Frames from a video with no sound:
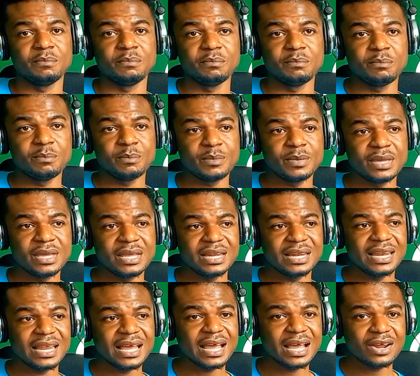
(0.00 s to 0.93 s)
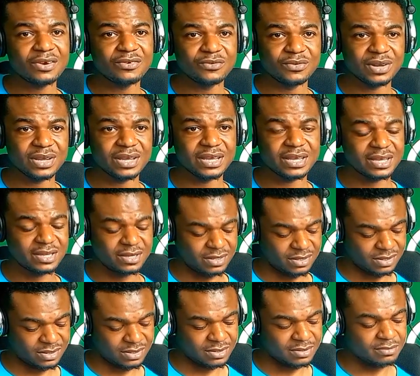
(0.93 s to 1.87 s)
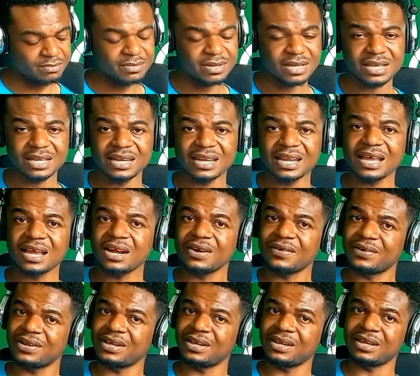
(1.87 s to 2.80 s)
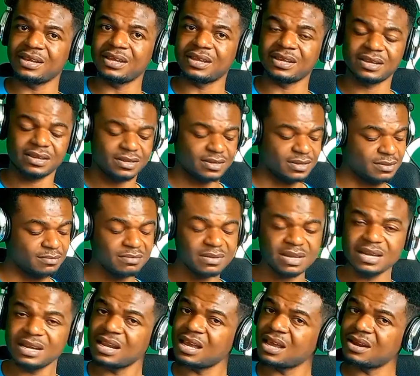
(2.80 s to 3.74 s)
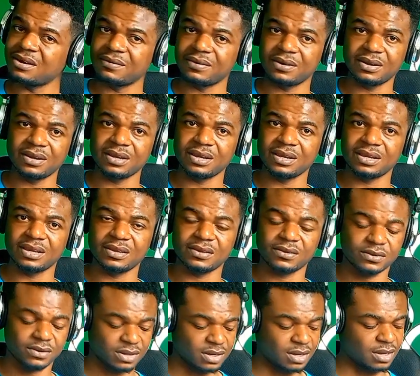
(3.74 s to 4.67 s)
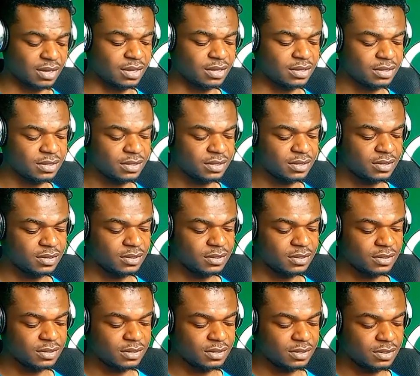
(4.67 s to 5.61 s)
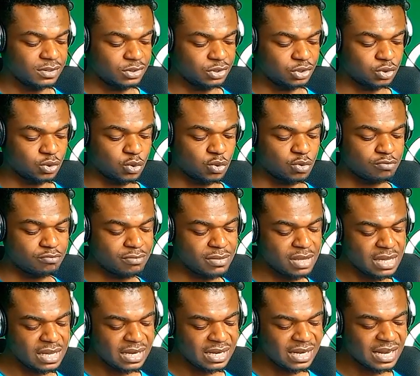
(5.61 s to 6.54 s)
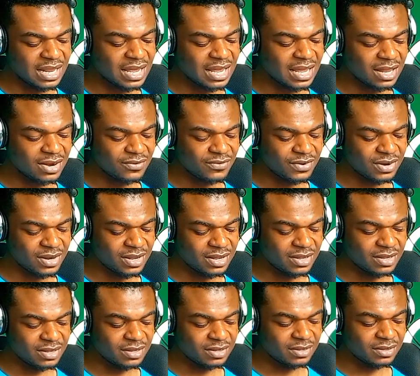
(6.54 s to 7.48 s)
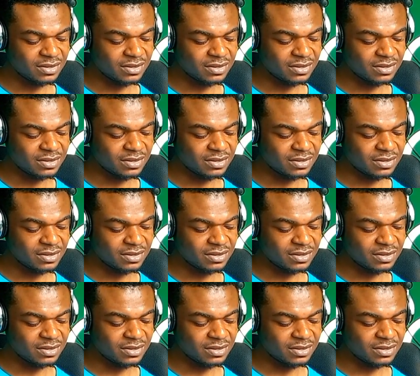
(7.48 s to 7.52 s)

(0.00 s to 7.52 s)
mi la re mi la re mi la re. Okay, so mi la re.